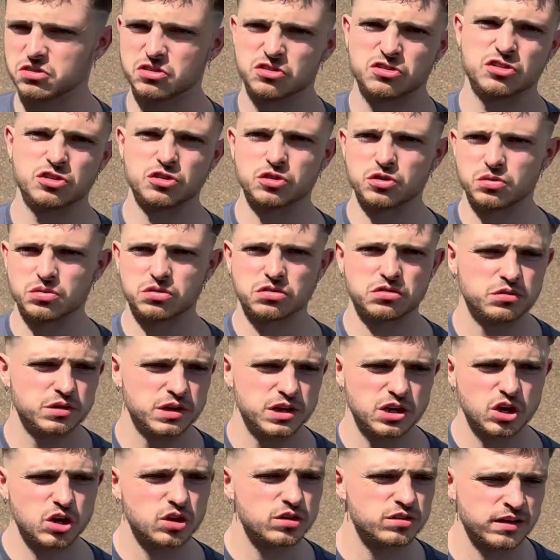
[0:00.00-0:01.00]

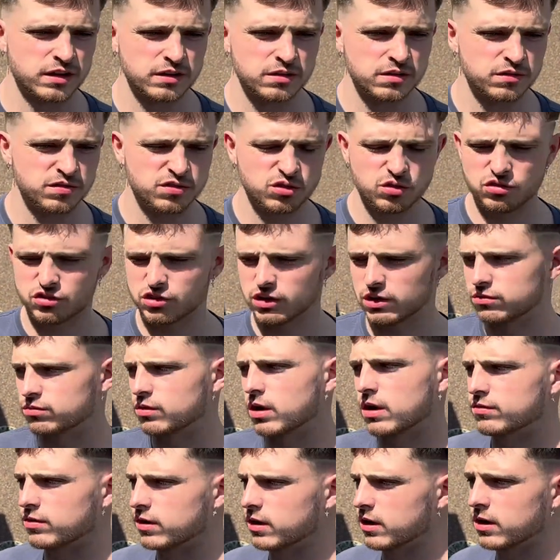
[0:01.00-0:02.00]
2-3 years down in the future. I'd
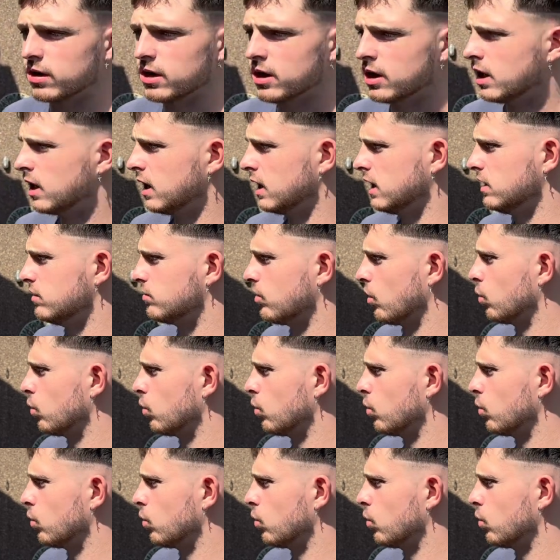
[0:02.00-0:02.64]
rather leave a